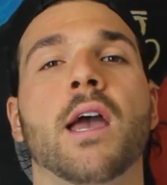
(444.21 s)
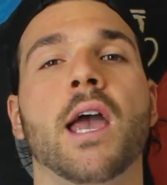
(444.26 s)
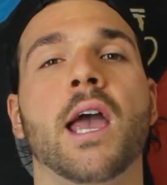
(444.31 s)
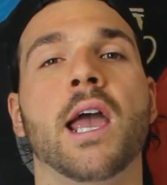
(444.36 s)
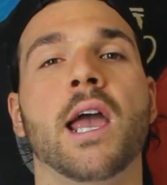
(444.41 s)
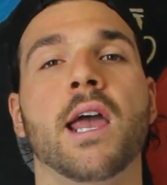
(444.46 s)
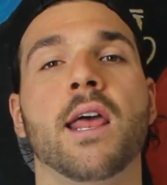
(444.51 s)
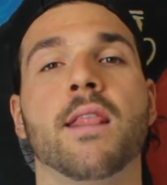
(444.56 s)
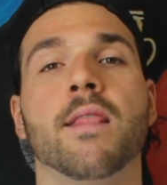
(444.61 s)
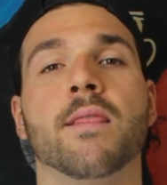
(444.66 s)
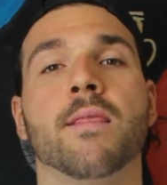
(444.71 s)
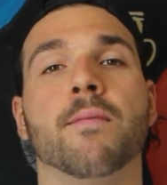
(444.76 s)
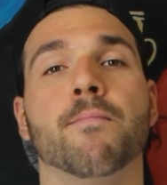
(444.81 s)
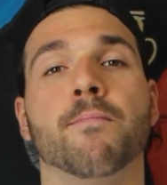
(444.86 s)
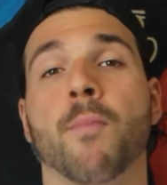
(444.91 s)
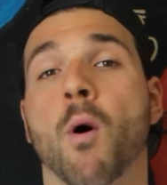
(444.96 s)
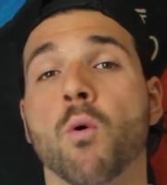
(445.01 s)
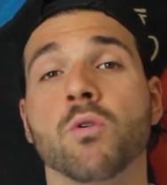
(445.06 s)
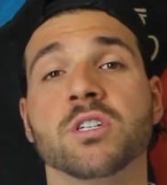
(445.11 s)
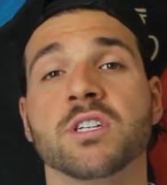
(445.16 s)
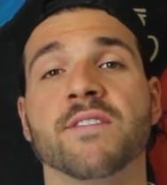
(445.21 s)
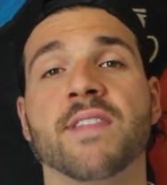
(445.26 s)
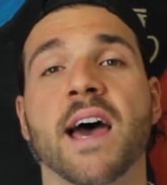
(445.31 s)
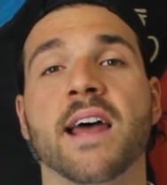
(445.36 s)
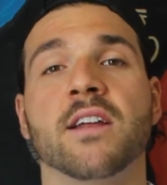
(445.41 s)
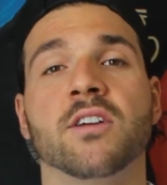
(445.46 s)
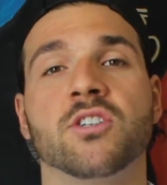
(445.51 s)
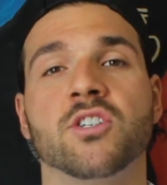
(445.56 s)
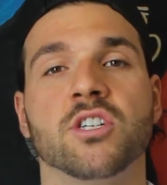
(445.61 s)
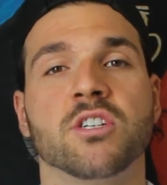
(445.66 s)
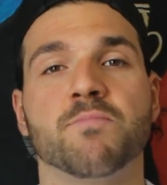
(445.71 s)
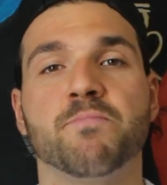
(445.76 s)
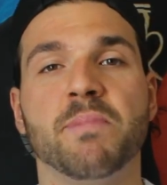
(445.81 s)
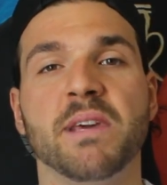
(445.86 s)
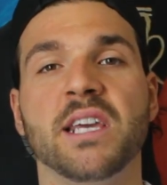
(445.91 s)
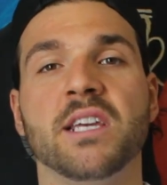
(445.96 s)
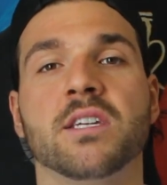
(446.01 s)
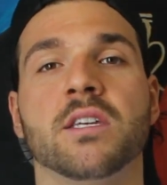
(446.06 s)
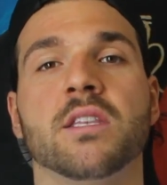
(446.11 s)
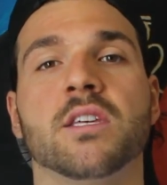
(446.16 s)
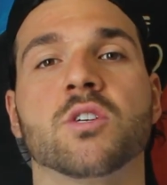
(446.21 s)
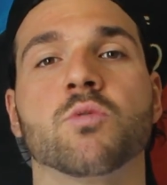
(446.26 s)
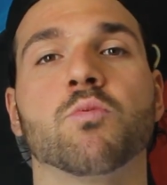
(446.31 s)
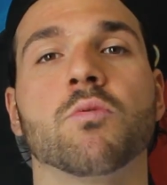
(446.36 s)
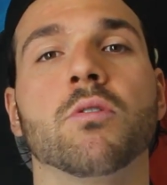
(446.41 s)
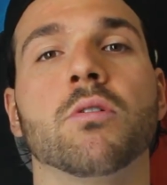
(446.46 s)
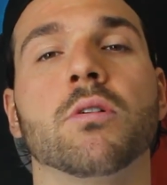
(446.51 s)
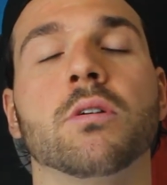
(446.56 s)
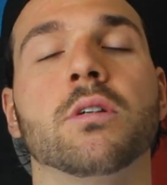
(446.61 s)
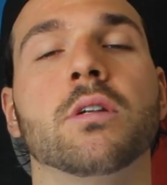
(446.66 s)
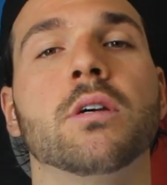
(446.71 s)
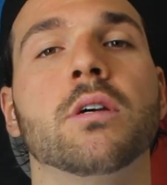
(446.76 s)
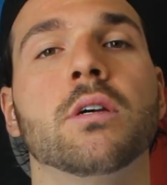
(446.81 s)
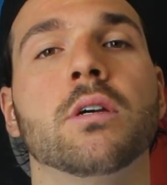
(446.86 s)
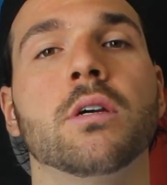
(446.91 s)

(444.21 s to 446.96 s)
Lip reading: And most of that is just peace in this world,